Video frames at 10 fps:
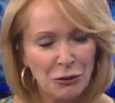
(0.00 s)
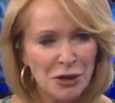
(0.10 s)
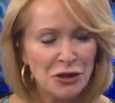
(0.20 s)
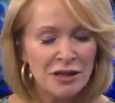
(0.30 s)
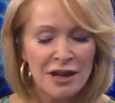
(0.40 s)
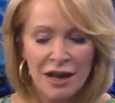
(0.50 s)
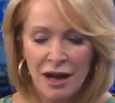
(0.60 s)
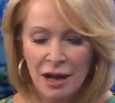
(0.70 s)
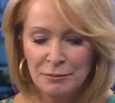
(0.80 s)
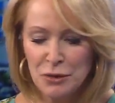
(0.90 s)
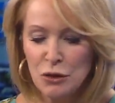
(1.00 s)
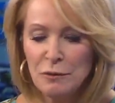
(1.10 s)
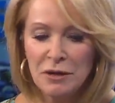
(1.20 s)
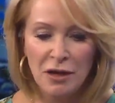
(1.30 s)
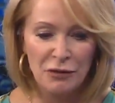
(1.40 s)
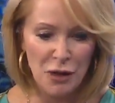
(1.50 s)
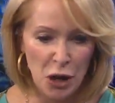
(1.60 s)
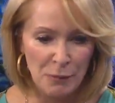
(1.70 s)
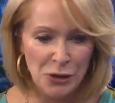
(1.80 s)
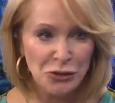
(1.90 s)
Gretchen, you've been a
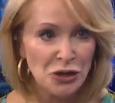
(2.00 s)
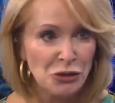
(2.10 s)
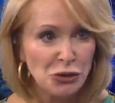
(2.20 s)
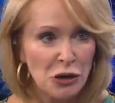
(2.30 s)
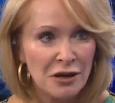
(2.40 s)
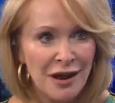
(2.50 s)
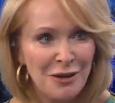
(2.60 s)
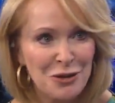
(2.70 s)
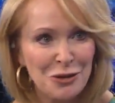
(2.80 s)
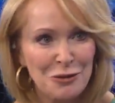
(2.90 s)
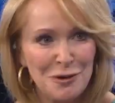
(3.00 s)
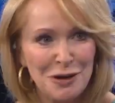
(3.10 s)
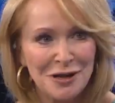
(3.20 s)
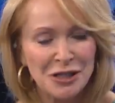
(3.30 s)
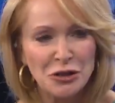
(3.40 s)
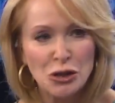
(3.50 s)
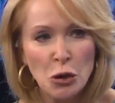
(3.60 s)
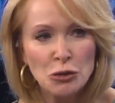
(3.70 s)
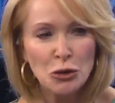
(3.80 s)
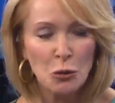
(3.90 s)
therapist, and you started out your career as a
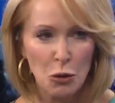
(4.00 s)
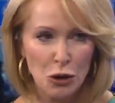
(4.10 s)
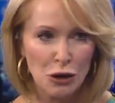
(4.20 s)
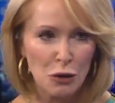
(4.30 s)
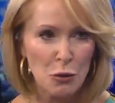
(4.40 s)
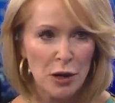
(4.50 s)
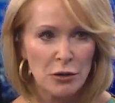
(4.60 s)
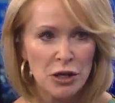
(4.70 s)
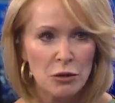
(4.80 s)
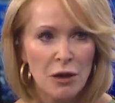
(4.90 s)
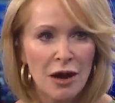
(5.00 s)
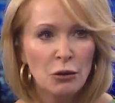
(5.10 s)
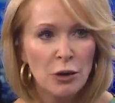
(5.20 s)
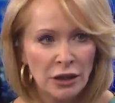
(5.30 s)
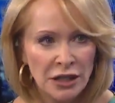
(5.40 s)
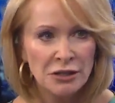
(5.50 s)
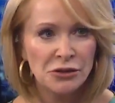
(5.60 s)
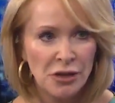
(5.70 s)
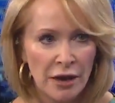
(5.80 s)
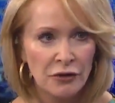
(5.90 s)
social worker where you really
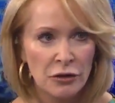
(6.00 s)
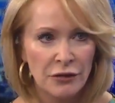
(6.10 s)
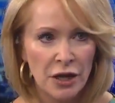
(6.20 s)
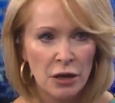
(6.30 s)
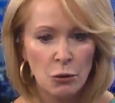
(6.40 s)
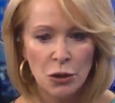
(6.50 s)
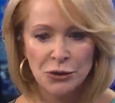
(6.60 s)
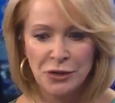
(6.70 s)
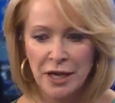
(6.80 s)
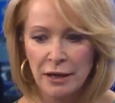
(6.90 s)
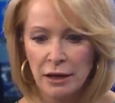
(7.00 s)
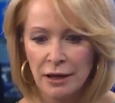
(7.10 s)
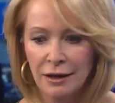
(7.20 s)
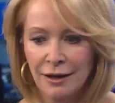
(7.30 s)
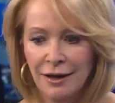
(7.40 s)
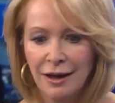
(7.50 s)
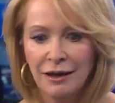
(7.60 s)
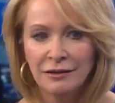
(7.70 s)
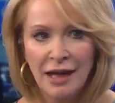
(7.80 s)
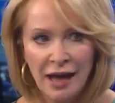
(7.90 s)
discovered there was a
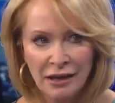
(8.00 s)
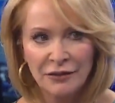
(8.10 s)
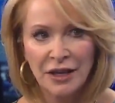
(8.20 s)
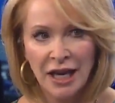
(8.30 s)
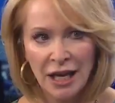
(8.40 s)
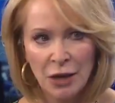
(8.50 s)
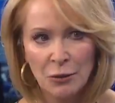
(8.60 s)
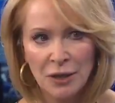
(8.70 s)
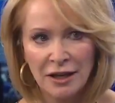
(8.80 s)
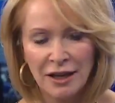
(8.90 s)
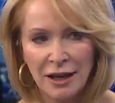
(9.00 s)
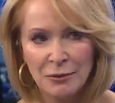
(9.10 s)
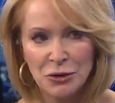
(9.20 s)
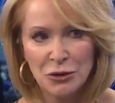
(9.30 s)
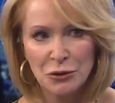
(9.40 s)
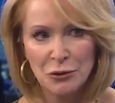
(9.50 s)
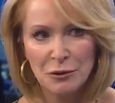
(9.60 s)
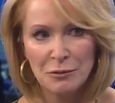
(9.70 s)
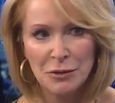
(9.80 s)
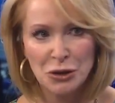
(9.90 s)
lack of care when it came to
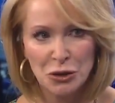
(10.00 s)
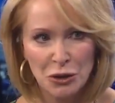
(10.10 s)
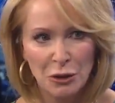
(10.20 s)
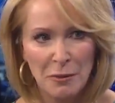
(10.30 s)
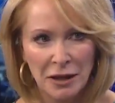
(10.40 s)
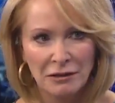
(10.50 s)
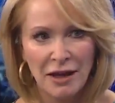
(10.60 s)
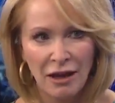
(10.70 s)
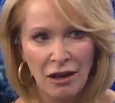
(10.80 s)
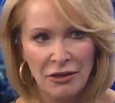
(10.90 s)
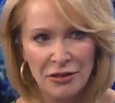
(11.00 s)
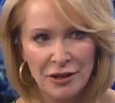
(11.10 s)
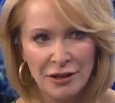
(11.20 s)
maternal mental health.